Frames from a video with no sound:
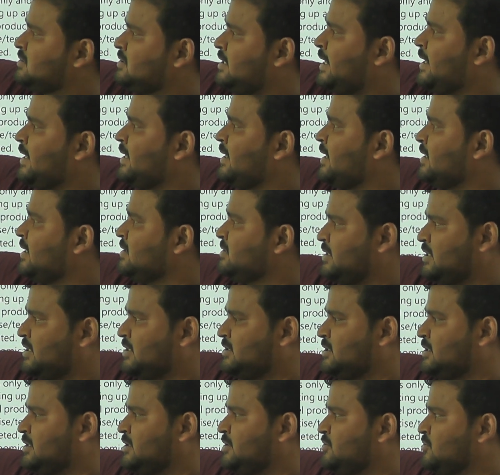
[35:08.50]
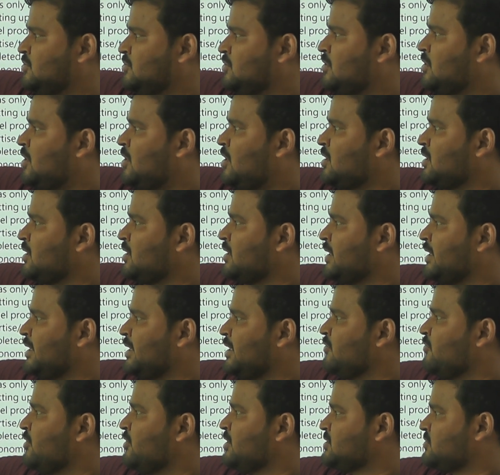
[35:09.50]
agriculture residue, corn
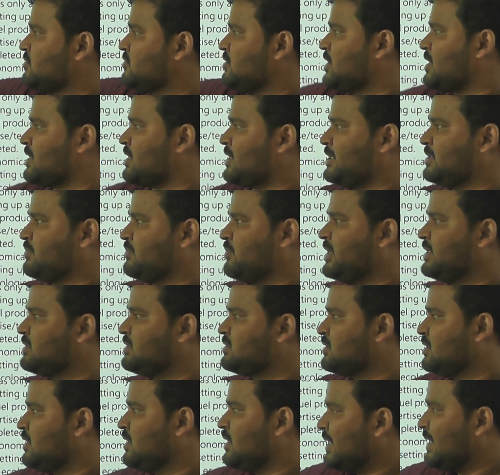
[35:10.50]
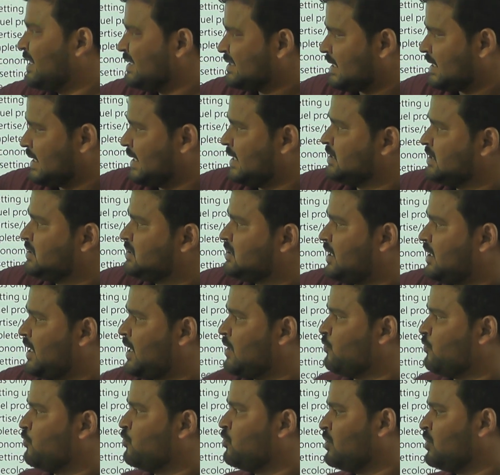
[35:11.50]
grain, wastewater treatment, sludge,
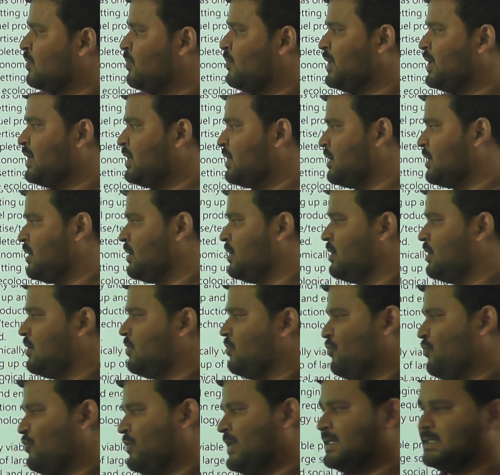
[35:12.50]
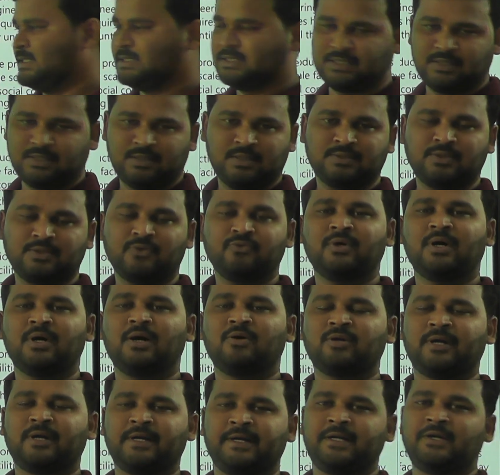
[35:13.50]
and wood mill waste. So we have
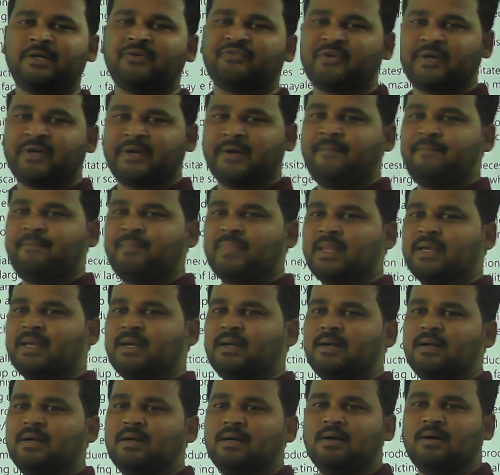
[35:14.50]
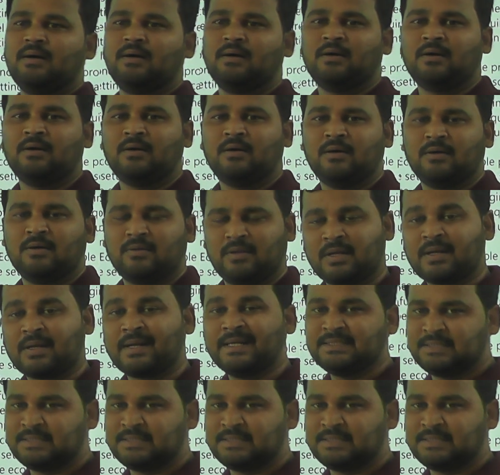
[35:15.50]
to identify the right